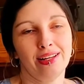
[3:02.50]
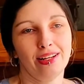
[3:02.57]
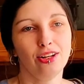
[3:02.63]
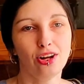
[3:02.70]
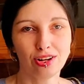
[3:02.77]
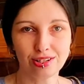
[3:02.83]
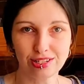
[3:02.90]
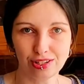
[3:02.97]

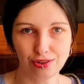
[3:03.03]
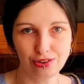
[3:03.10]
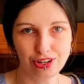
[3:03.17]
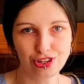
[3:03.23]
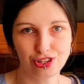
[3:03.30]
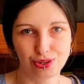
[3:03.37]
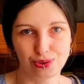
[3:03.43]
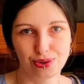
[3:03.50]
Long story
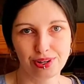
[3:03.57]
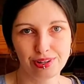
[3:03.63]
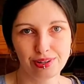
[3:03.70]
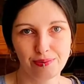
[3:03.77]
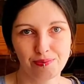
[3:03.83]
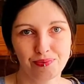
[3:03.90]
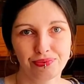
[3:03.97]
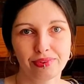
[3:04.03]
short,
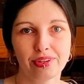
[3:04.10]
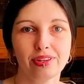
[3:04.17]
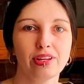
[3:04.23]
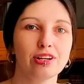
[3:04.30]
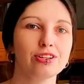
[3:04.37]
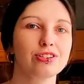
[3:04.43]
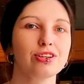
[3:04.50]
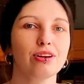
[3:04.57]

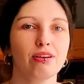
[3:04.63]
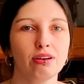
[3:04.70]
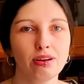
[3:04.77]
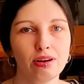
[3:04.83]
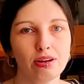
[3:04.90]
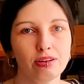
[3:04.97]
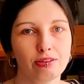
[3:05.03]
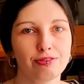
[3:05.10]
there's a
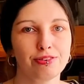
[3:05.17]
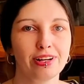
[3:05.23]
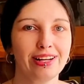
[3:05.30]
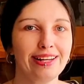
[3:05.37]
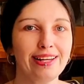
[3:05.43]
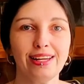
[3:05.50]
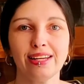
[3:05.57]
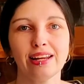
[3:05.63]
lot of
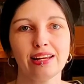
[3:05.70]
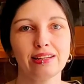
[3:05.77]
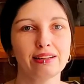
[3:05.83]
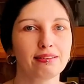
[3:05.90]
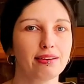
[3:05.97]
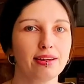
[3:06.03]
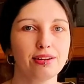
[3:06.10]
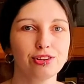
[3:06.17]
clean and
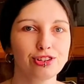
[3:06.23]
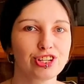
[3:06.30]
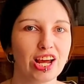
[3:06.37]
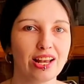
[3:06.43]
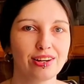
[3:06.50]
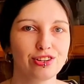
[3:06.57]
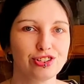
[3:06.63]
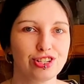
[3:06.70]
declutter
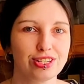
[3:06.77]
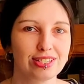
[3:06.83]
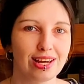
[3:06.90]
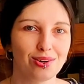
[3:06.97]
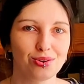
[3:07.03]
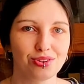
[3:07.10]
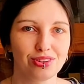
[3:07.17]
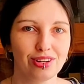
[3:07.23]
challenges
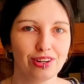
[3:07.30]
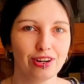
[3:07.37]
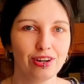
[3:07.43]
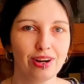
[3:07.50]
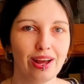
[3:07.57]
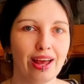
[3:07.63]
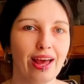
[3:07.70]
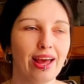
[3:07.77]
out
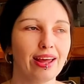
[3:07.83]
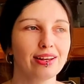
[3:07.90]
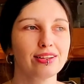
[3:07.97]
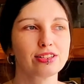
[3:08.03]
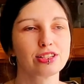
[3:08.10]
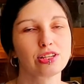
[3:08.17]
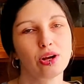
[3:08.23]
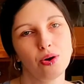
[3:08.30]
there, and
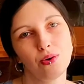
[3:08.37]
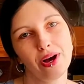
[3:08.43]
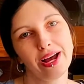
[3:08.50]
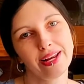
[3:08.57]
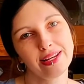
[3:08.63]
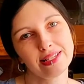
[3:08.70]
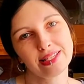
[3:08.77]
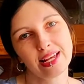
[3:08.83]
so
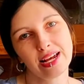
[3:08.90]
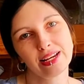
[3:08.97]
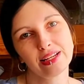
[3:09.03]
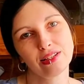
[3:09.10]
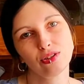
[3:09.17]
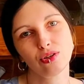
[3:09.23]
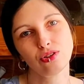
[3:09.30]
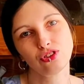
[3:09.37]
I
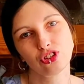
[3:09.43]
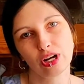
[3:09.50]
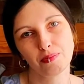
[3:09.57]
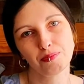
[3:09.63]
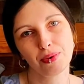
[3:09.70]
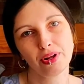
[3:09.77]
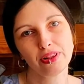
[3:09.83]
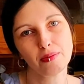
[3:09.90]
decided to
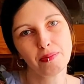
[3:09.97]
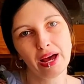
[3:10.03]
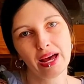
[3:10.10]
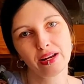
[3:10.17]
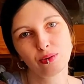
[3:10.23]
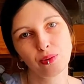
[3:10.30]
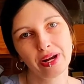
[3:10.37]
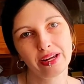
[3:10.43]
jump on the
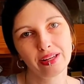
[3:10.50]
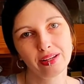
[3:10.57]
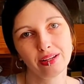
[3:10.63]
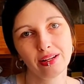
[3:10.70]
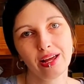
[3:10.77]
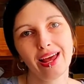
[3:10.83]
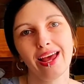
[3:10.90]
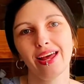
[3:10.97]

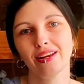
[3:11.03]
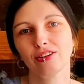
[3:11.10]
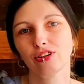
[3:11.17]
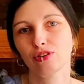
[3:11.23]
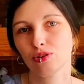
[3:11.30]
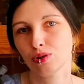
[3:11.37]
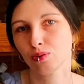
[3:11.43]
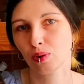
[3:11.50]
bandwagon and
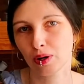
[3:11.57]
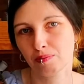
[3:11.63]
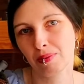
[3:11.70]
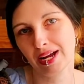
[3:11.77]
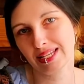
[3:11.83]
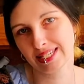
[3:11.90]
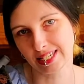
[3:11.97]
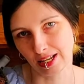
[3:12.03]
do one
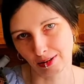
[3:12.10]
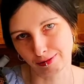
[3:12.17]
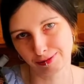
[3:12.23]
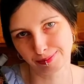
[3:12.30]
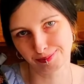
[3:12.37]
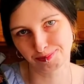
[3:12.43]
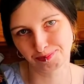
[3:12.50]
myself.